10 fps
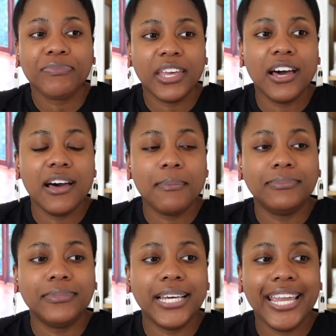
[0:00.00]

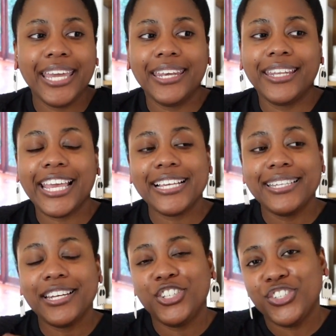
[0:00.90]
And like I
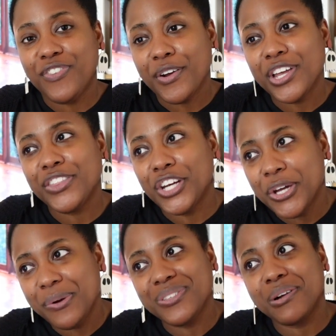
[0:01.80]
said, it's just very on the
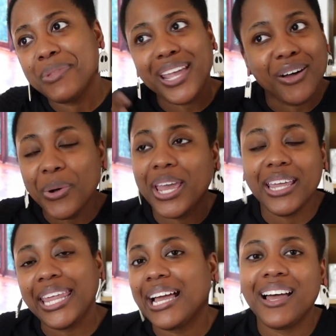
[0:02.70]
nose, and I'm like, okay,
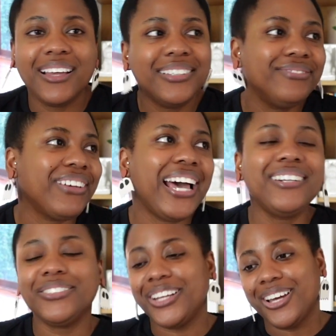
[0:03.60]
like, I
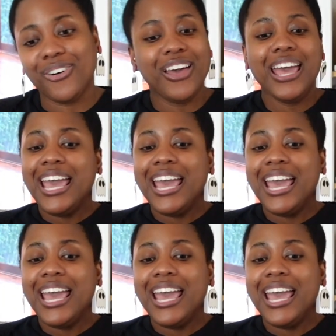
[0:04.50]
don't know.